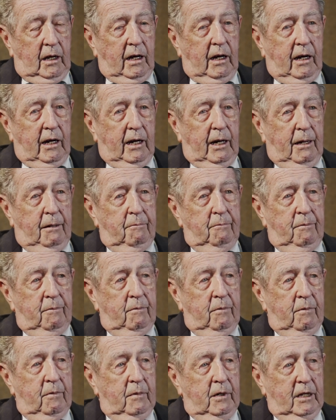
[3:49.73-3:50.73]

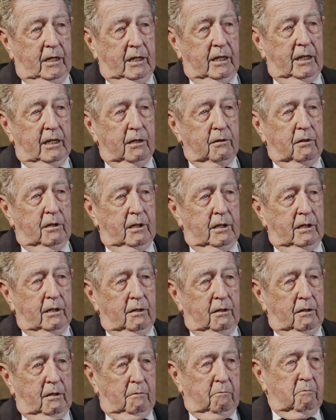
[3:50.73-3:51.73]
Um, it, it,
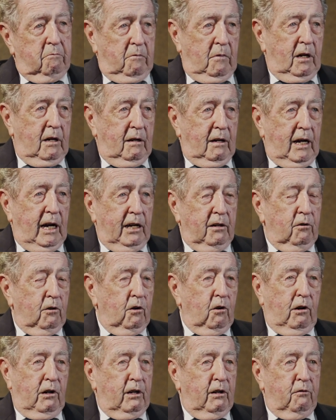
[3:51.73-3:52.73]
I
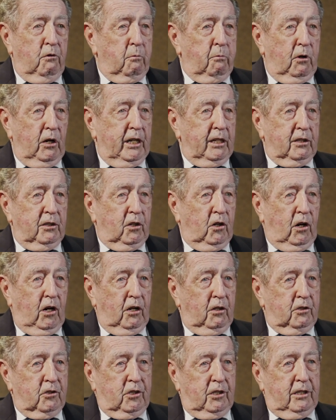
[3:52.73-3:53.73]
don't know. I never played in
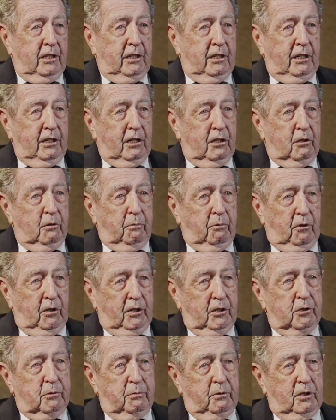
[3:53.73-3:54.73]
college in any other
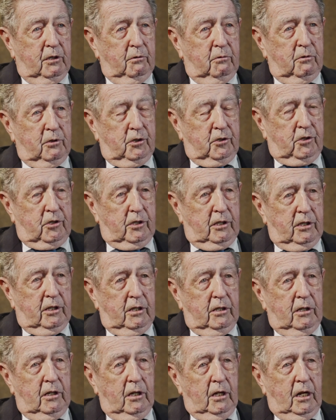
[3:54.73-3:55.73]
place, but it was.
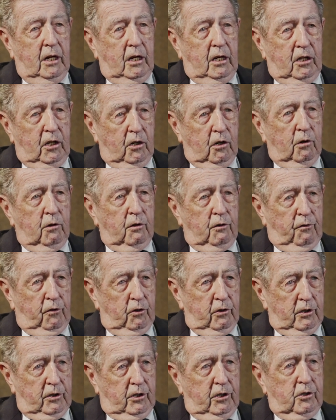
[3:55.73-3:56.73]
Uh, you know, it was
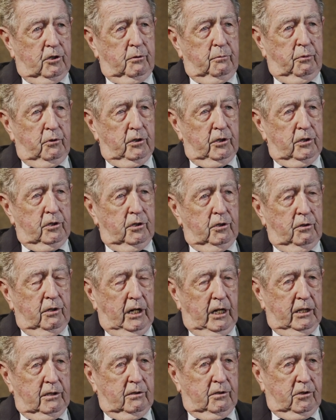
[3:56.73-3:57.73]
very disciplined. You
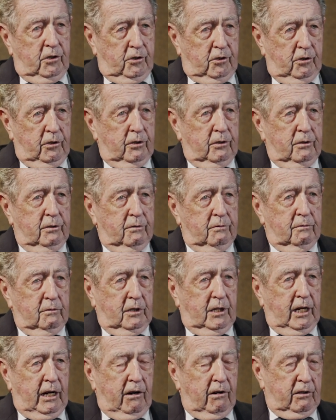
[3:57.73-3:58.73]
had certain
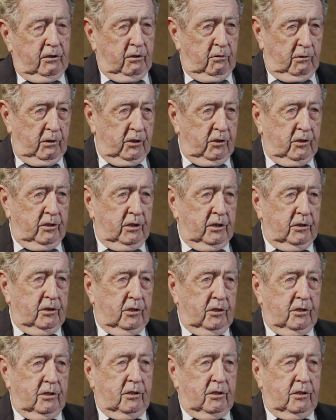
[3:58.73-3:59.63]
characteristics,